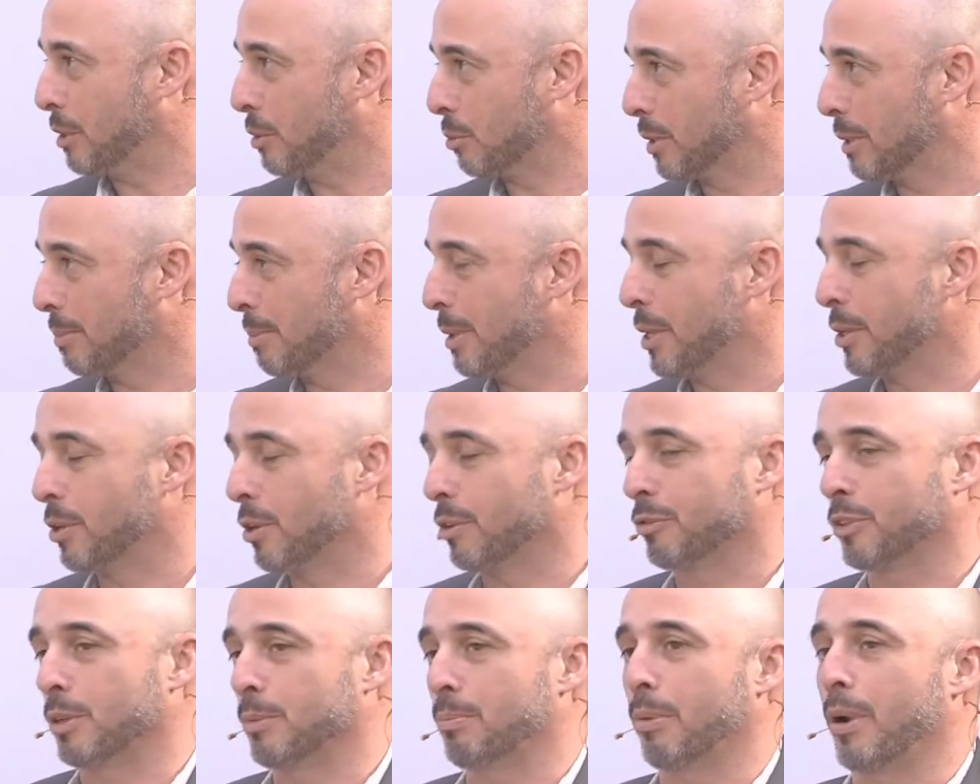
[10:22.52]
rebuild
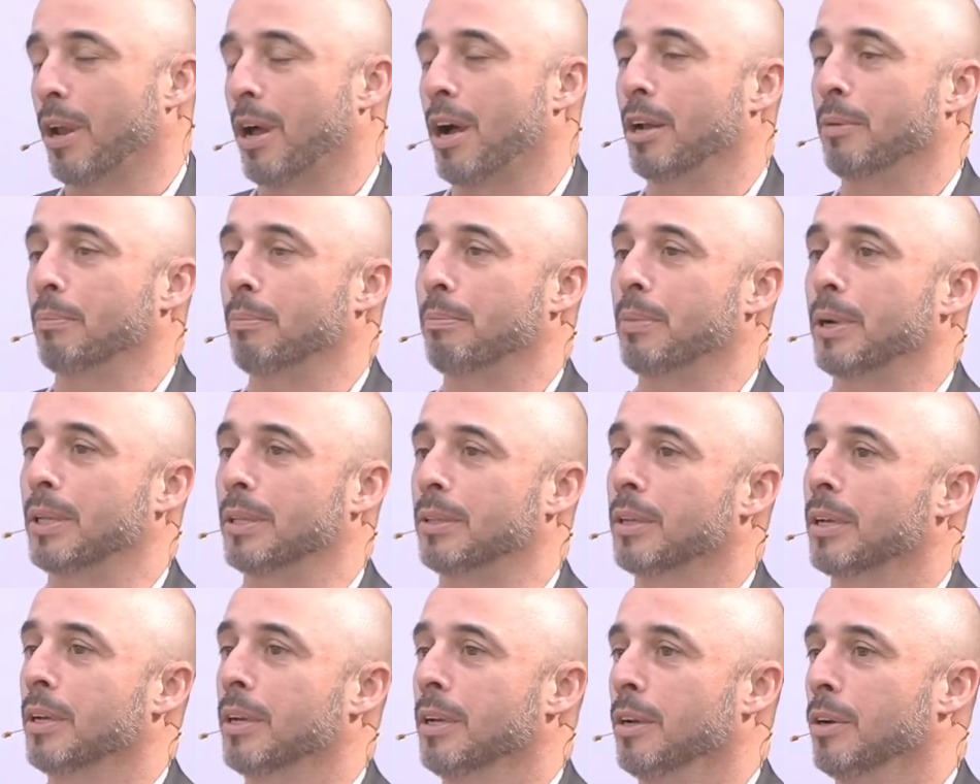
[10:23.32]
of the plant, but
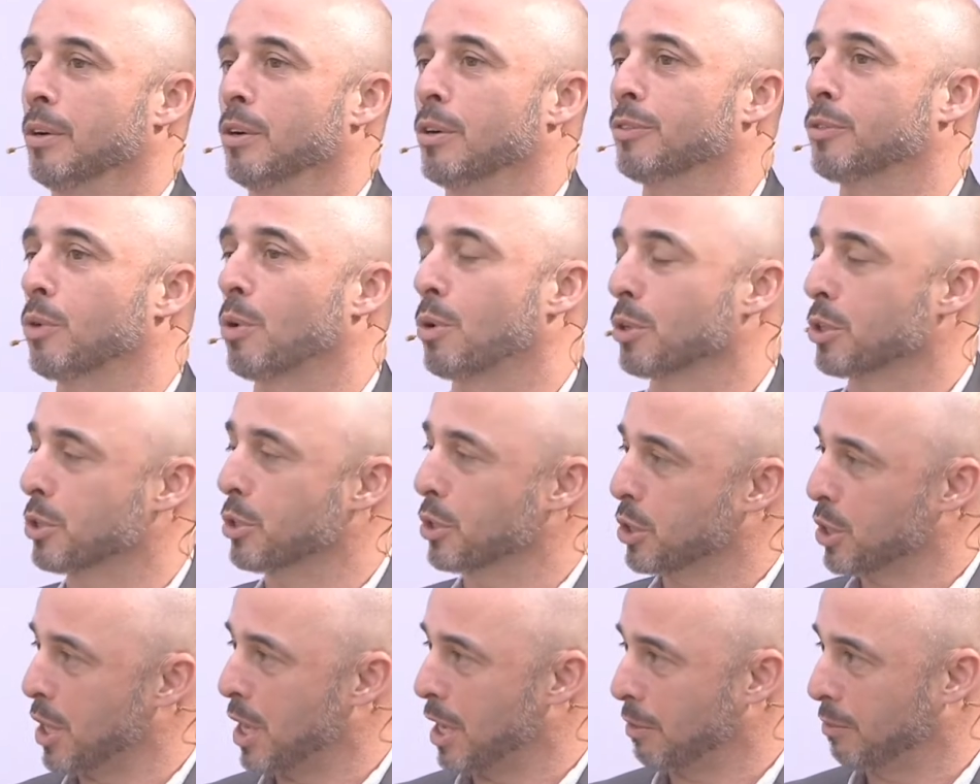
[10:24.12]
of course you
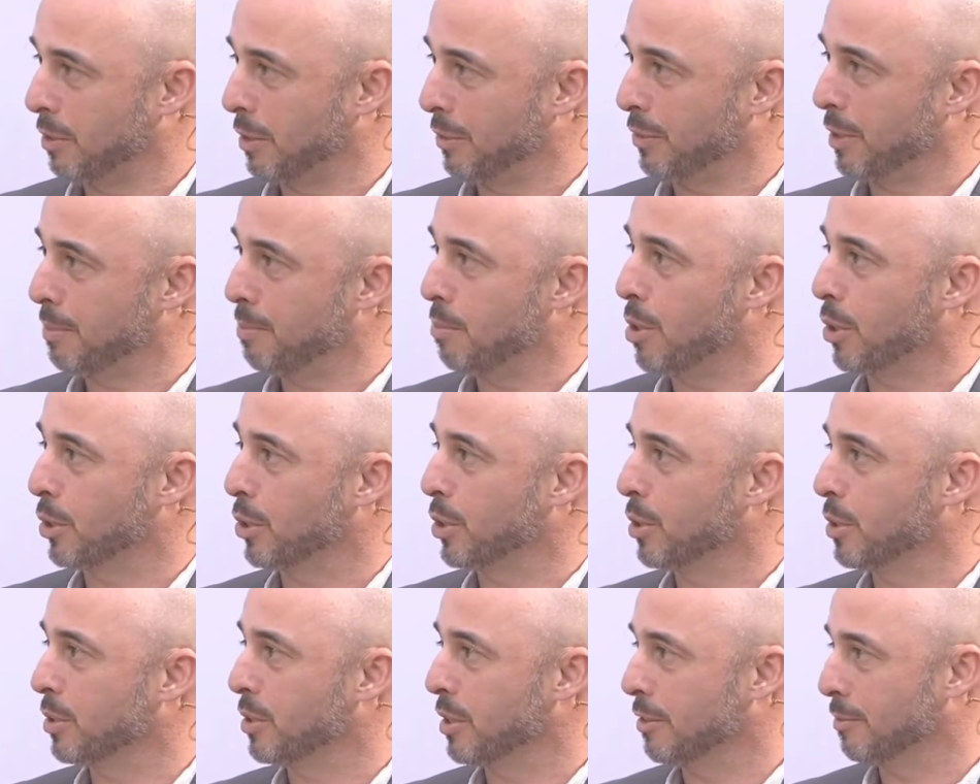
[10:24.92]
start with the
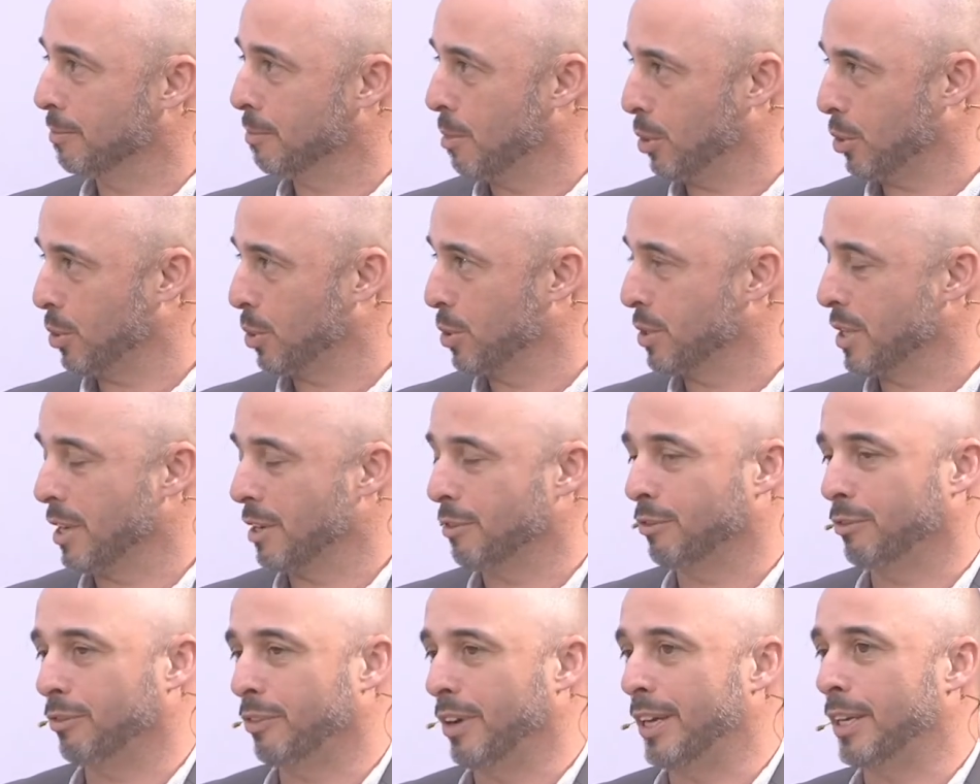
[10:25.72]
modules. If modules
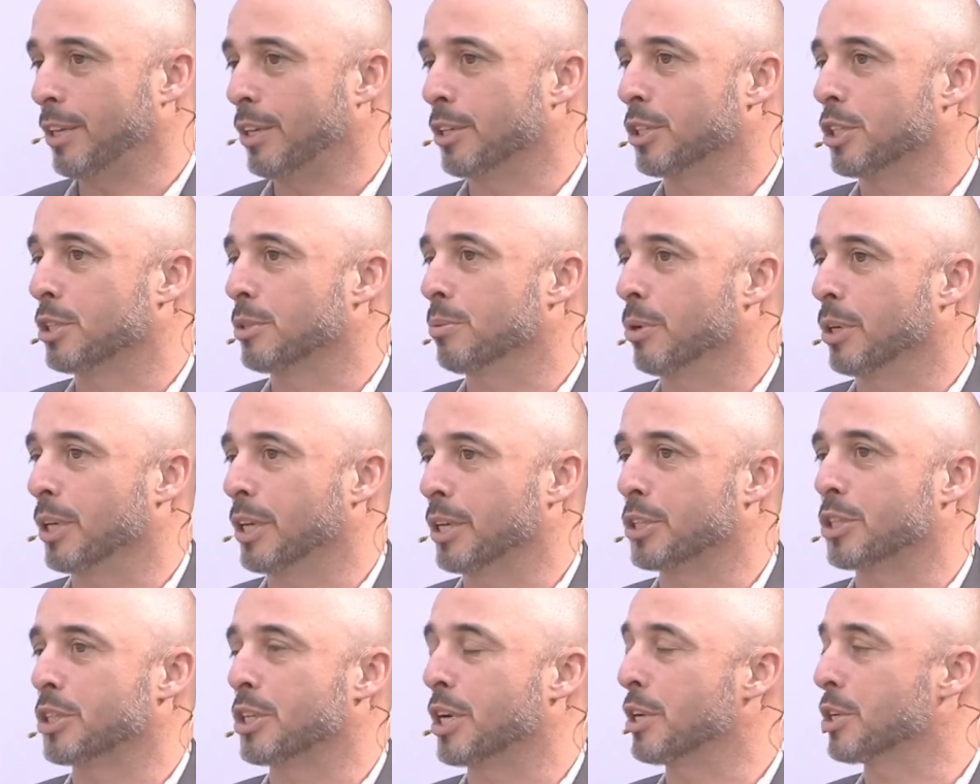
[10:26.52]
have failures, you want to
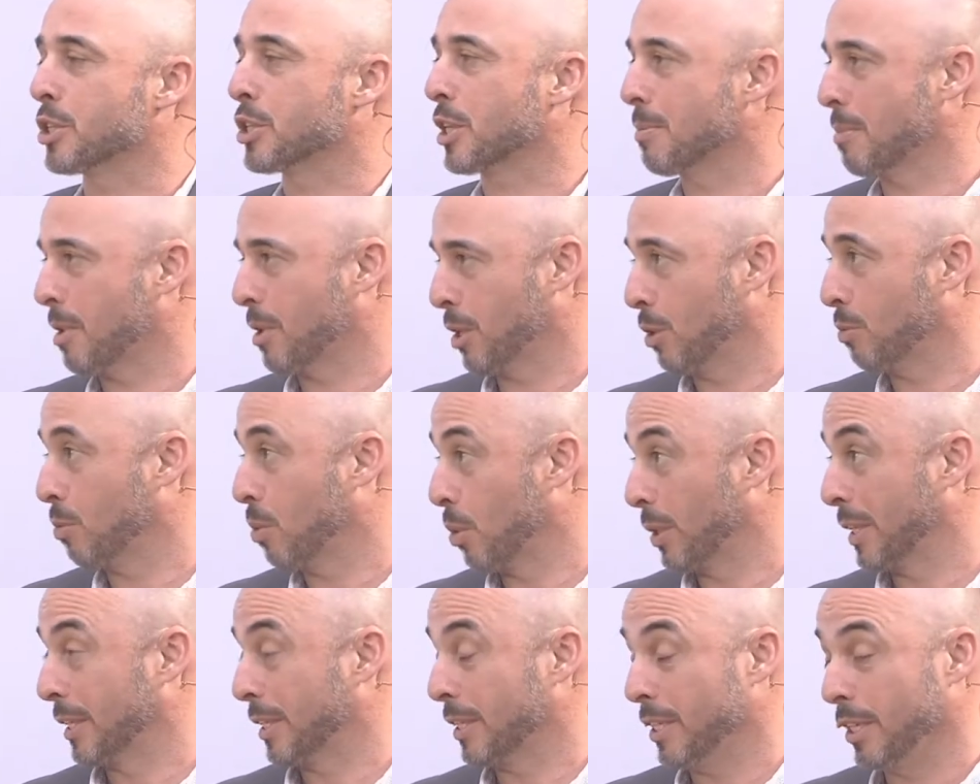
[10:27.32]
exchange them under
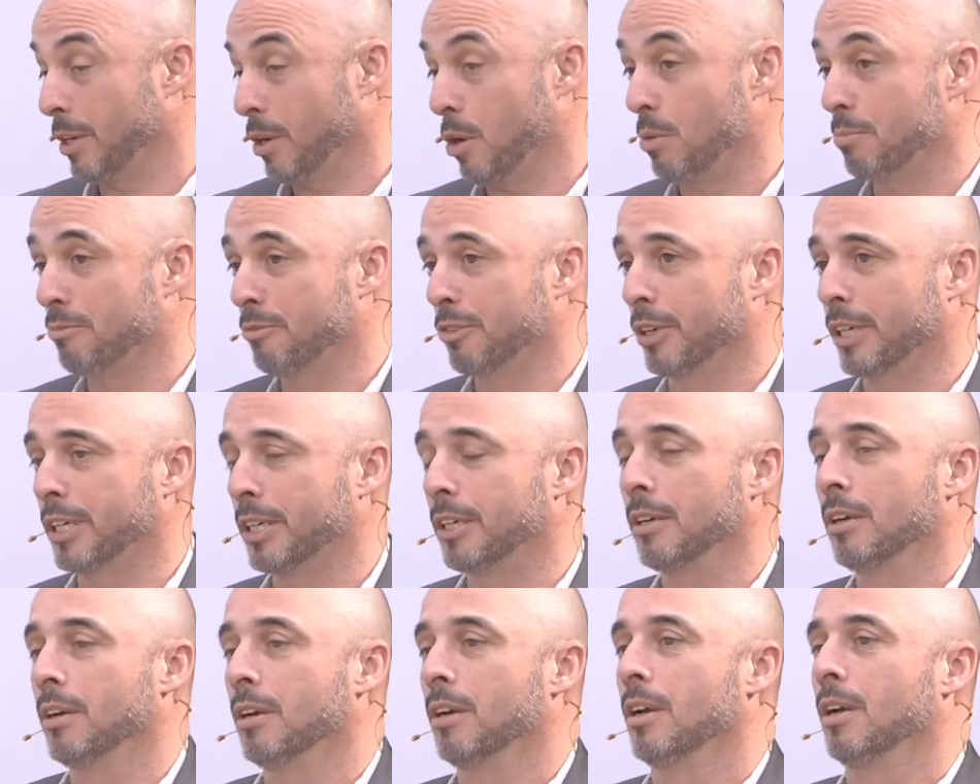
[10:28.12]
warranty, hopefully.